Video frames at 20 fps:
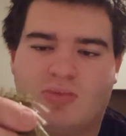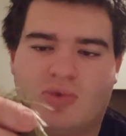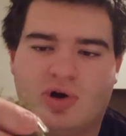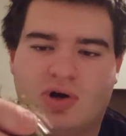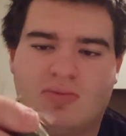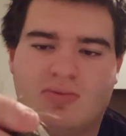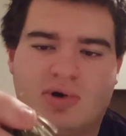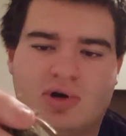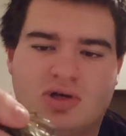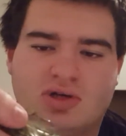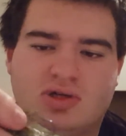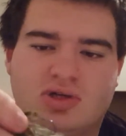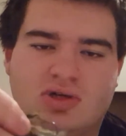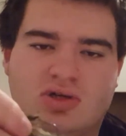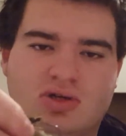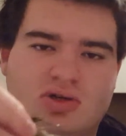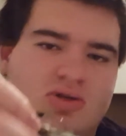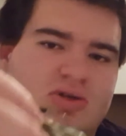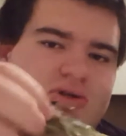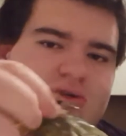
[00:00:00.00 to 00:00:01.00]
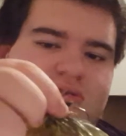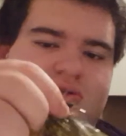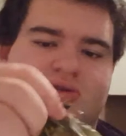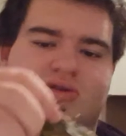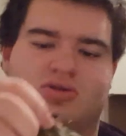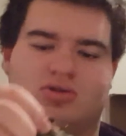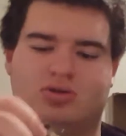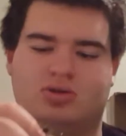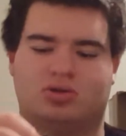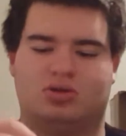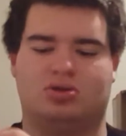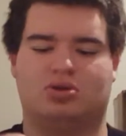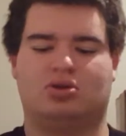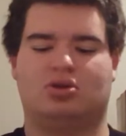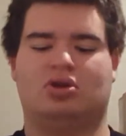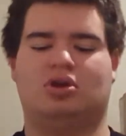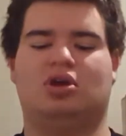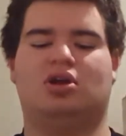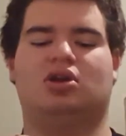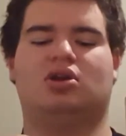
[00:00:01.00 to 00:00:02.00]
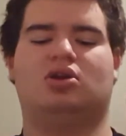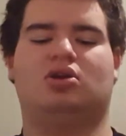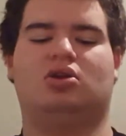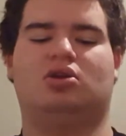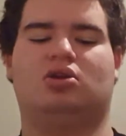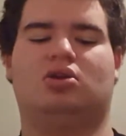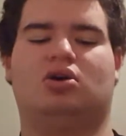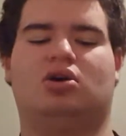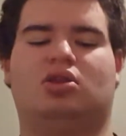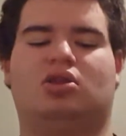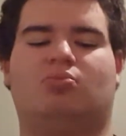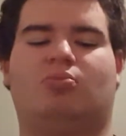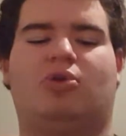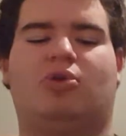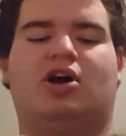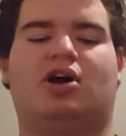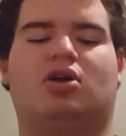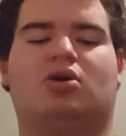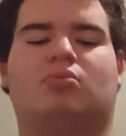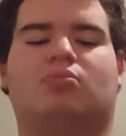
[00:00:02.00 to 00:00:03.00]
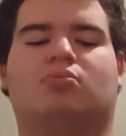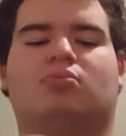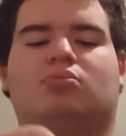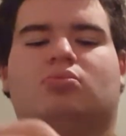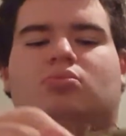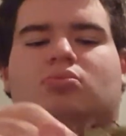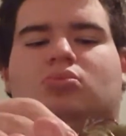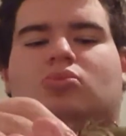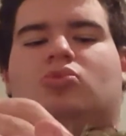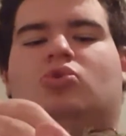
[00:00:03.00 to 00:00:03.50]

Pretty much you just get it on the bottom.